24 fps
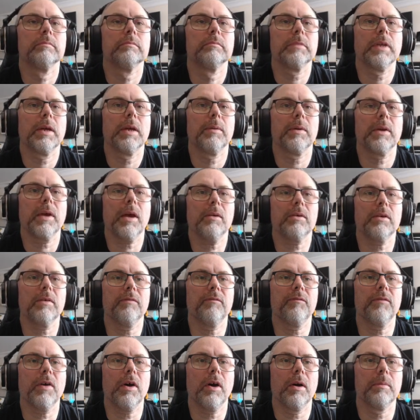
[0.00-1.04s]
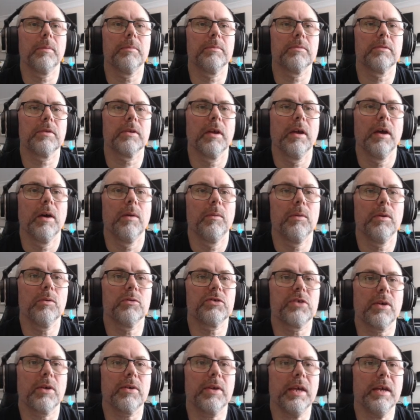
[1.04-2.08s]
There we go. Confirmed. We
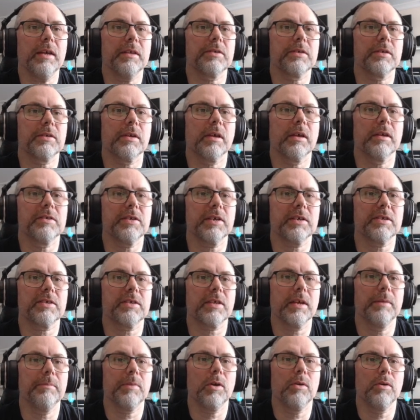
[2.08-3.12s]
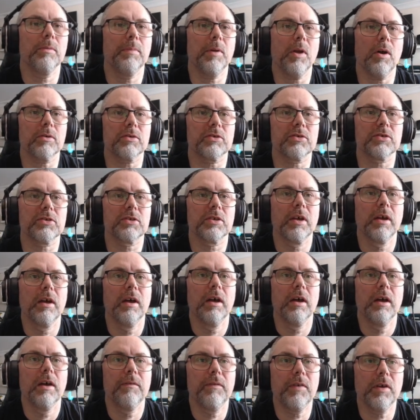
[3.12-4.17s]
also get sixteen blue blocks.
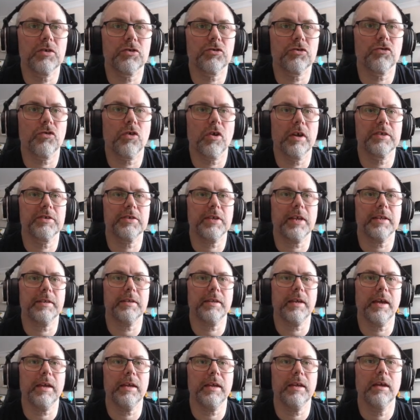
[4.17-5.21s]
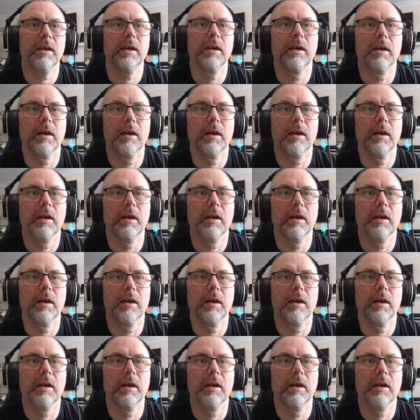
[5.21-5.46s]
First try Saturday.